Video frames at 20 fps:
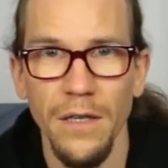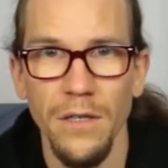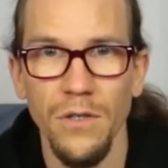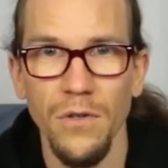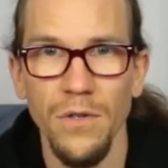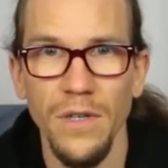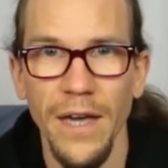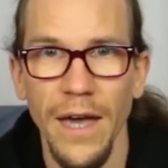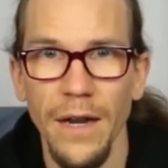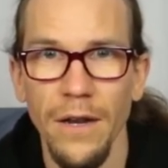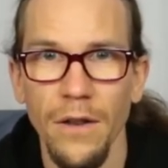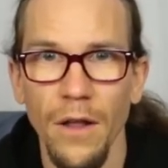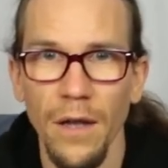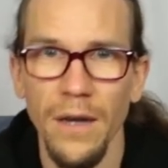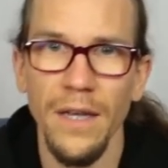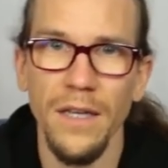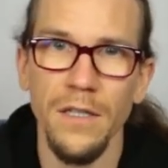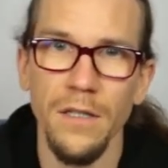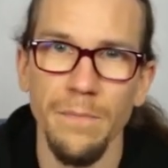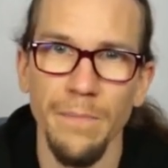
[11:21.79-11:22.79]
you cannot
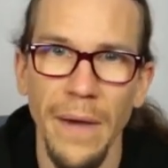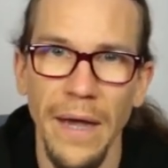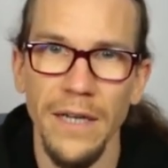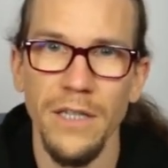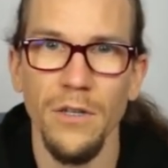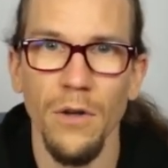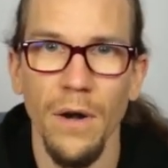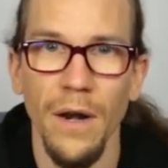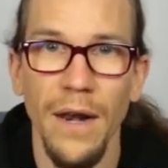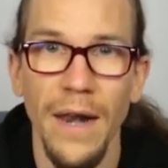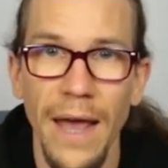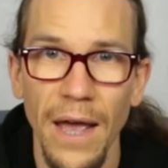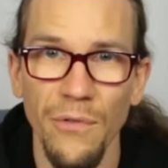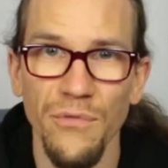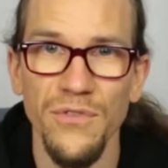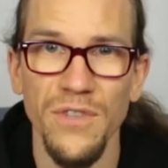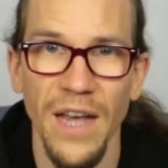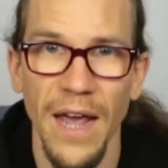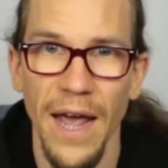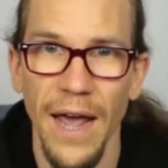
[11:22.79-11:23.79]
expect your
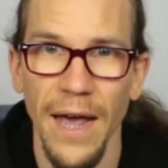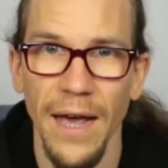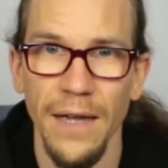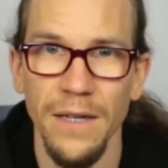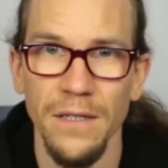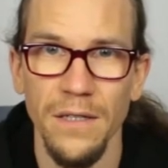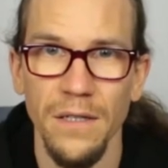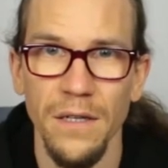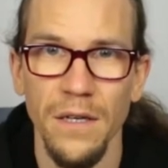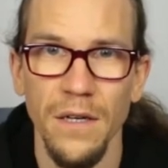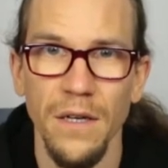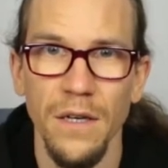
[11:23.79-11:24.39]
left hand